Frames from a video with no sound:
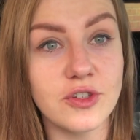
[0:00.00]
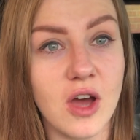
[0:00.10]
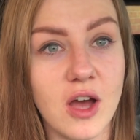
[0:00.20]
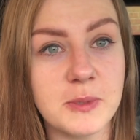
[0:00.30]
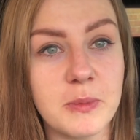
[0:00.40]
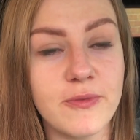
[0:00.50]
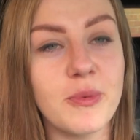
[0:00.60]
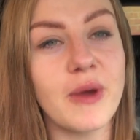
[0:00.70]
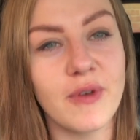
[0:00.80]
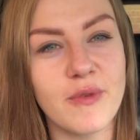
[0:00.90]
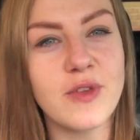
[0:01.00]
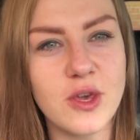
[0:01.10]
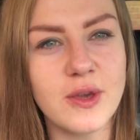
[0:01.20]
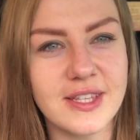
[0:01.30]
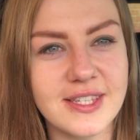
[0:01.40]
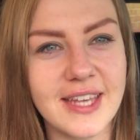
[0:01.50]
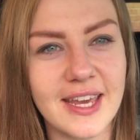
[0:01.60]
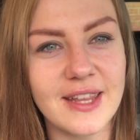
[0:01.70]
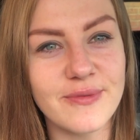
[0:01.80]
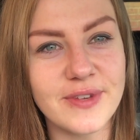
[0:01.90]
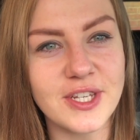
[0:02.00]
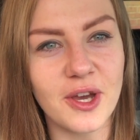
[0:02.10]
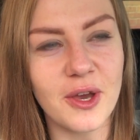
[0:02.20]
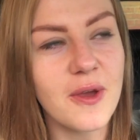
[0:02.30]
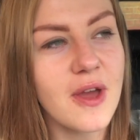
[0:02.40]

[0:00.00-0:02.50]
gasping for breath. I think you can see it in the video.